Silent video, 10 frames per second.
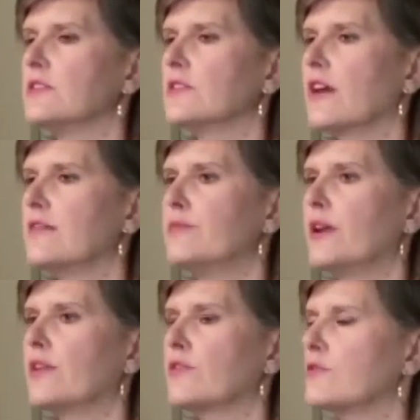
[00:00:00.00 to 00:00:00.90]
So to kind of
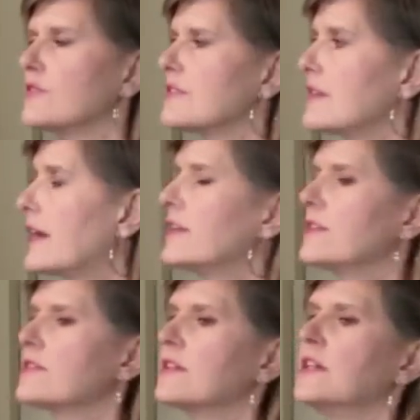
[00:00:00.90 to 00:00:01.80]
break through the
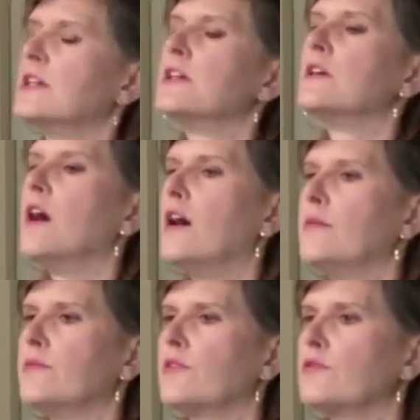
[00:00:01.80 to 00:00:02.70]
silence,
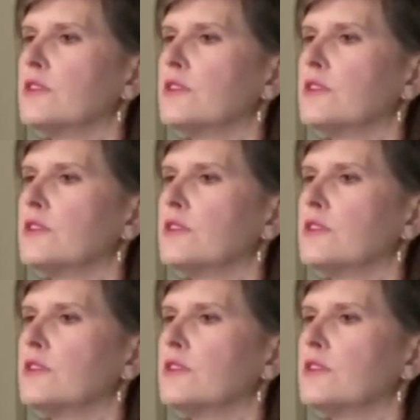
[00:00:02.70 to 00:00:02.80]
3